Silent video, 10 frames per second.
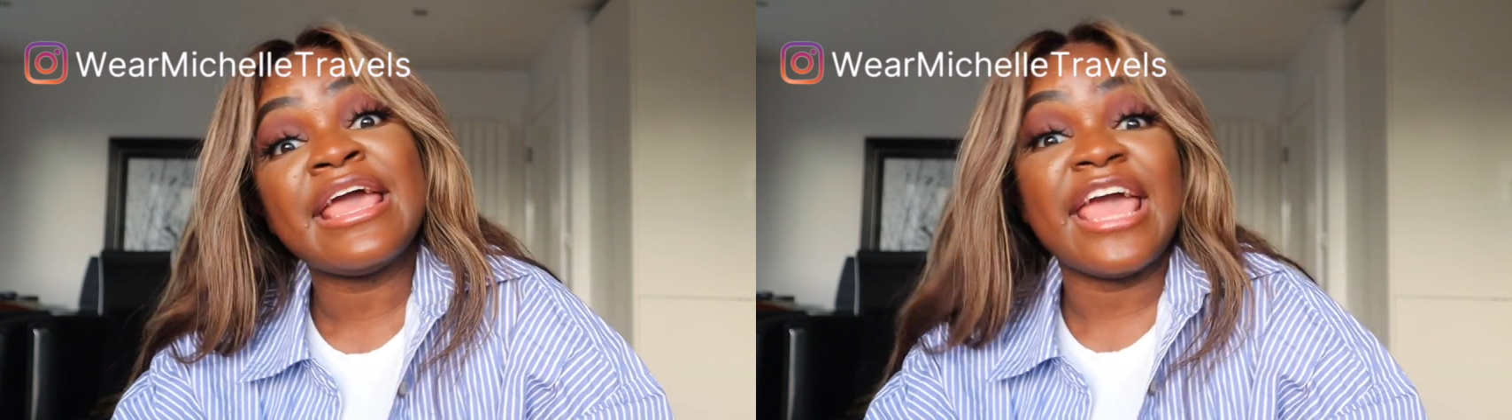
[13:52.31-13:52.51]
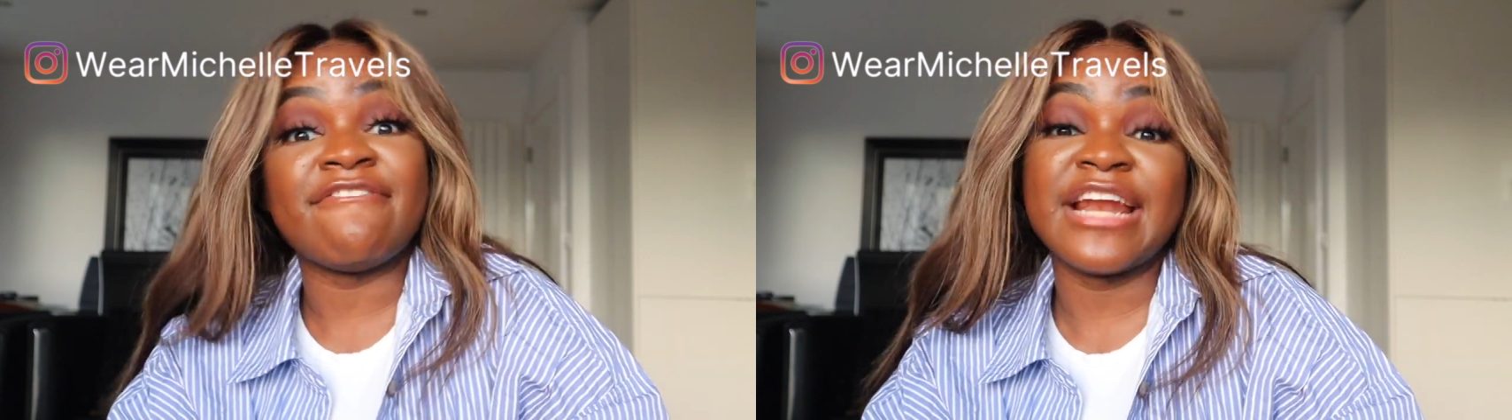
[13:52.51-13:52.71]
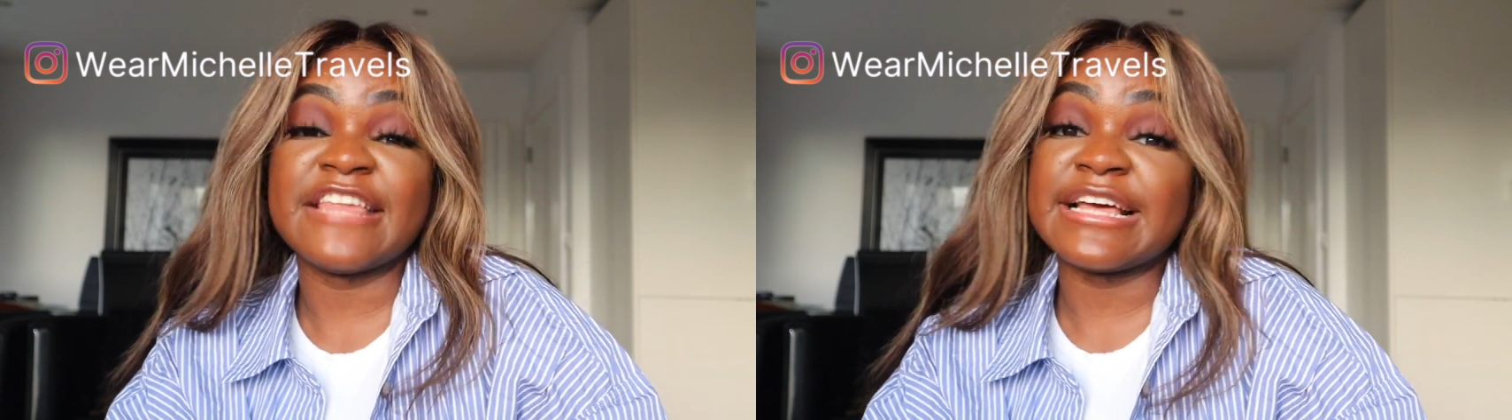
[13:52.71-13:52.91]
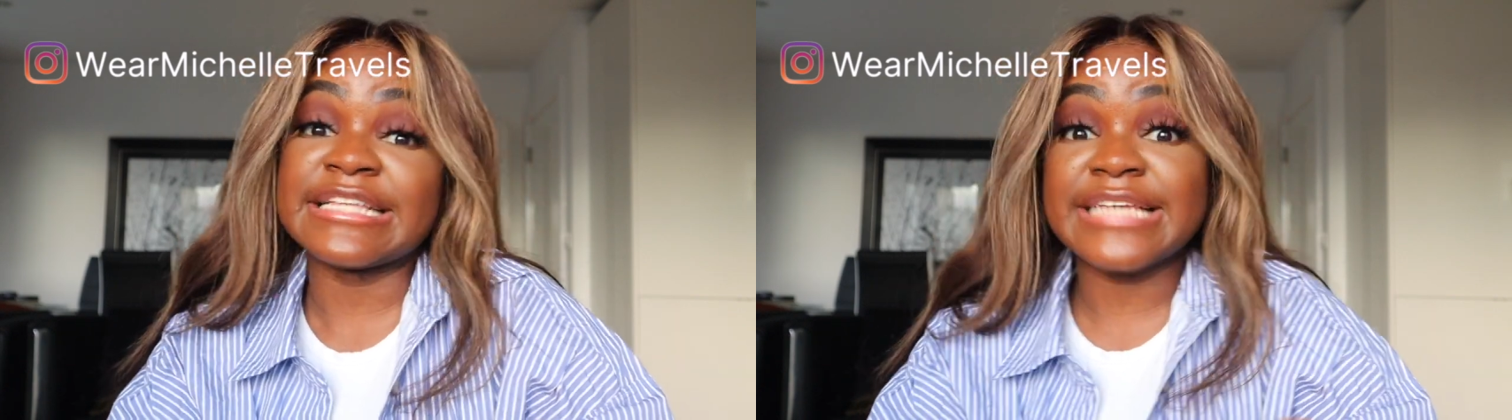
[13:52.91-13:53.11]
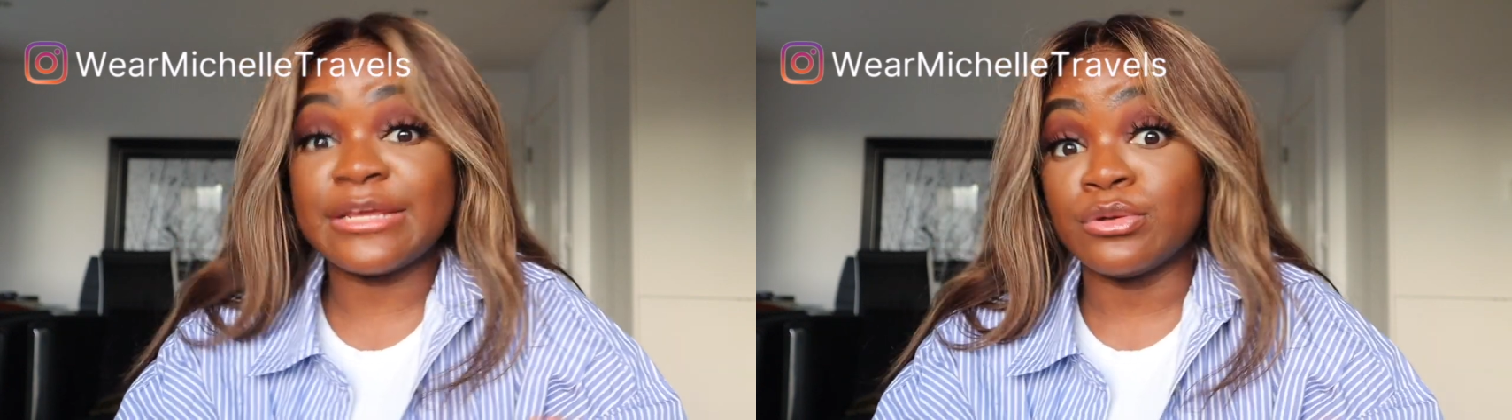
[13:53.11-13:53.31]
if
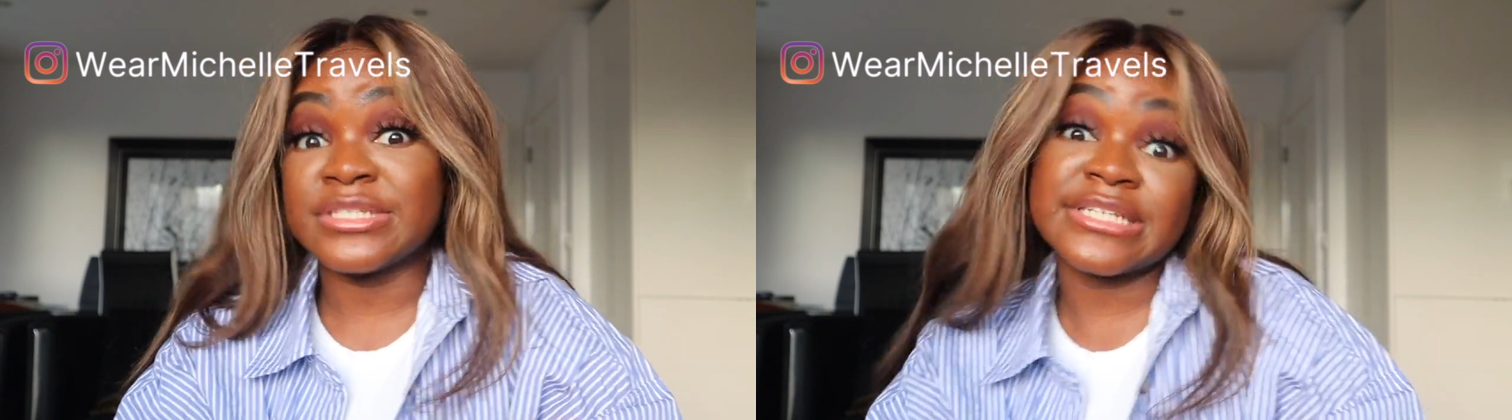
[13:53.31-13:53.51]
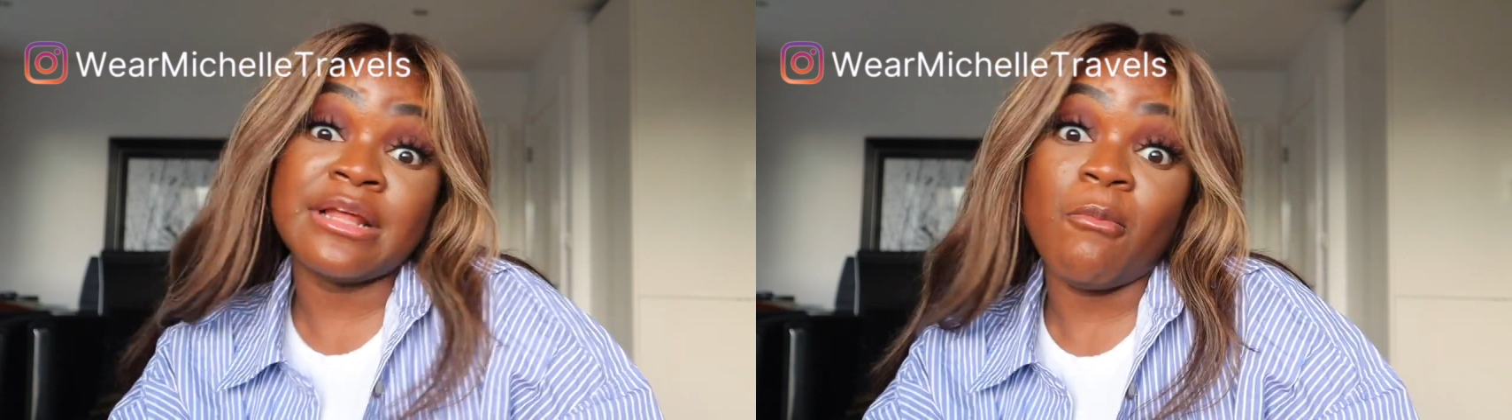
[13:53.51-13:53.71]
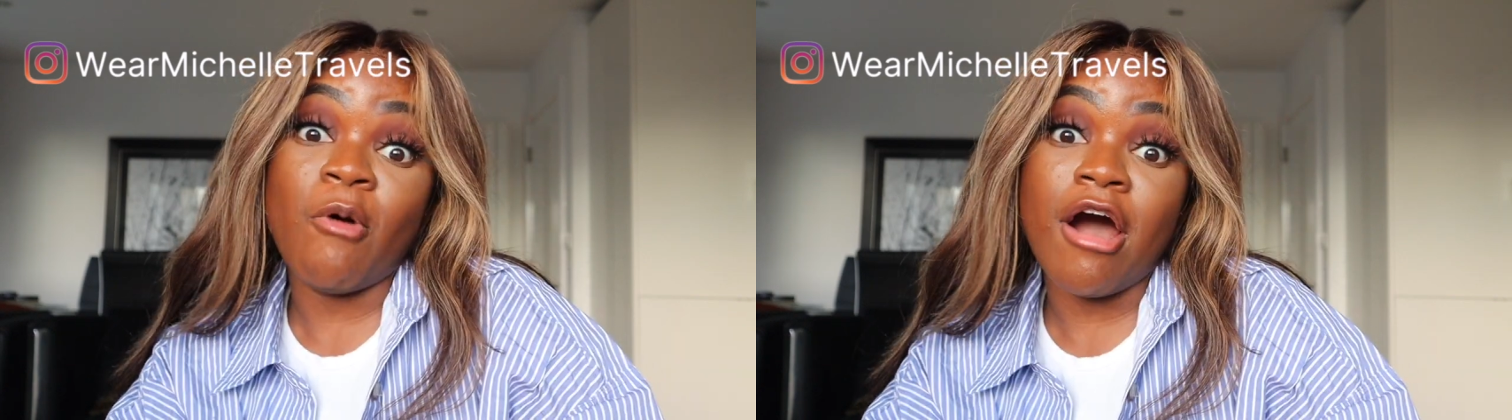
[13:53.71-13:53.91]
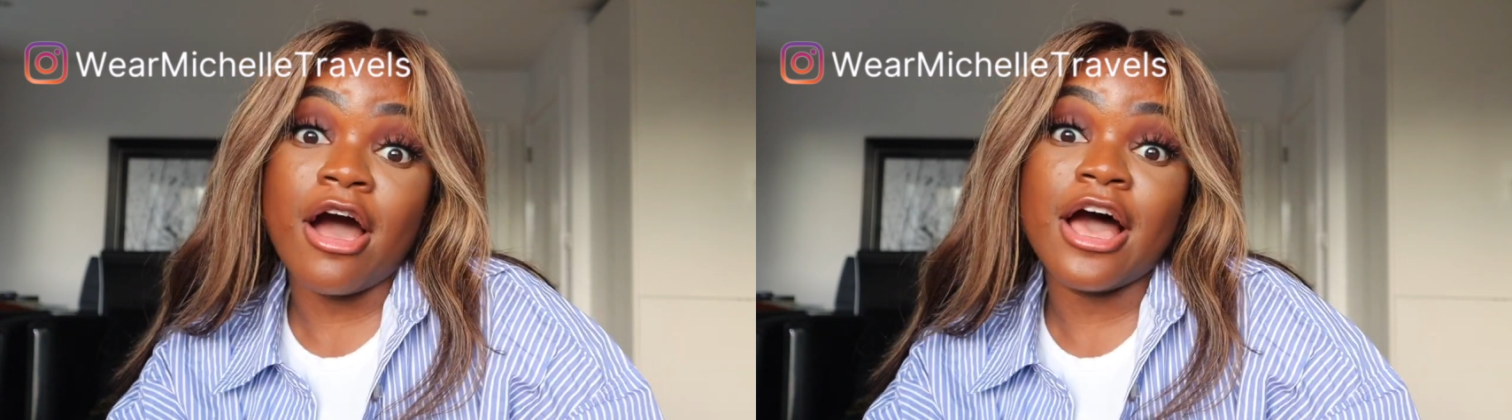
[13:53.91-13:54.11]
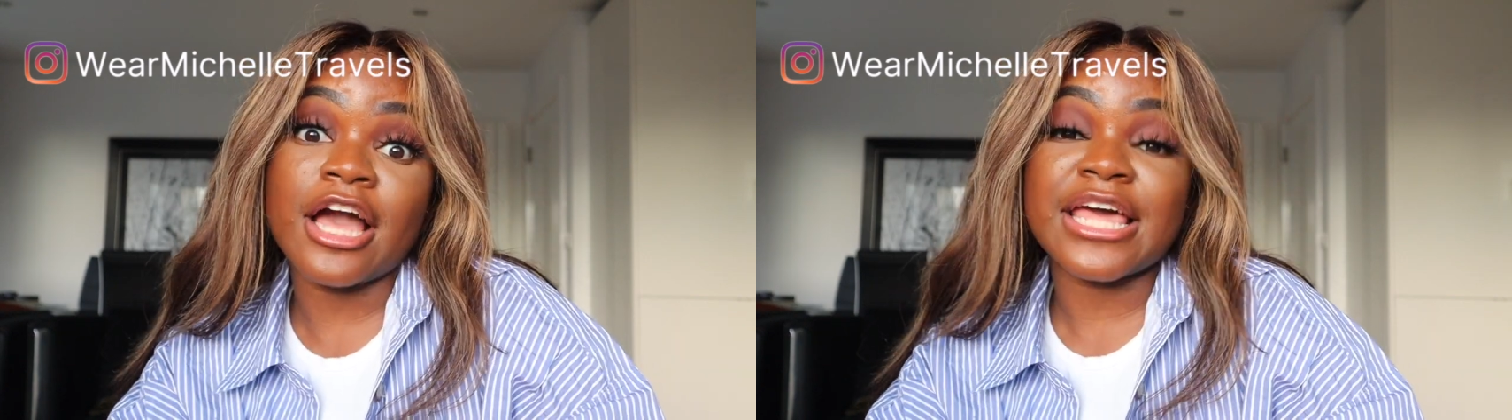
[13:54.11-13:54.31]
anything did or didn't
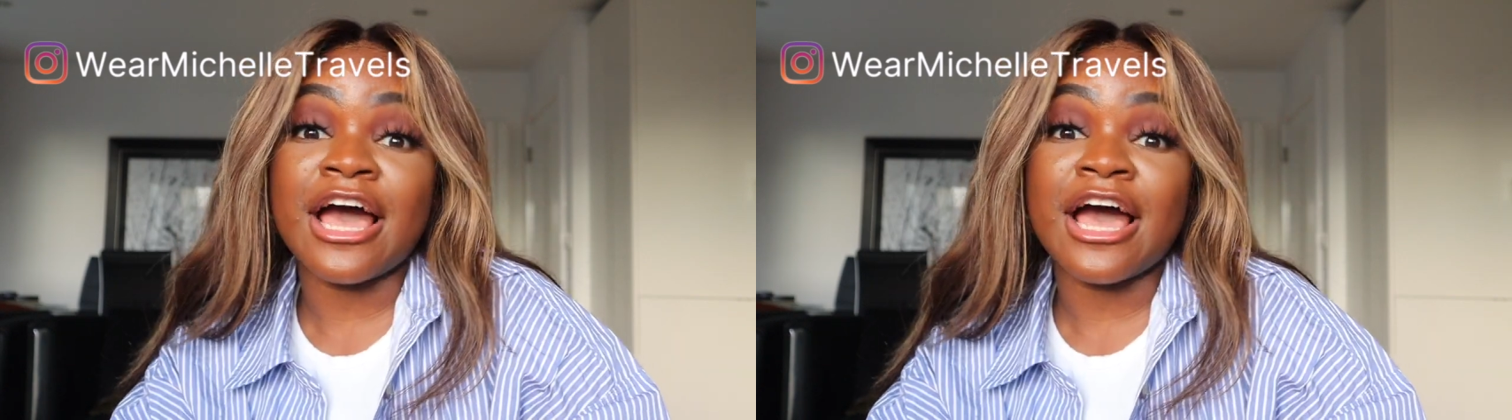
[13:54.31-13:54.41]
work.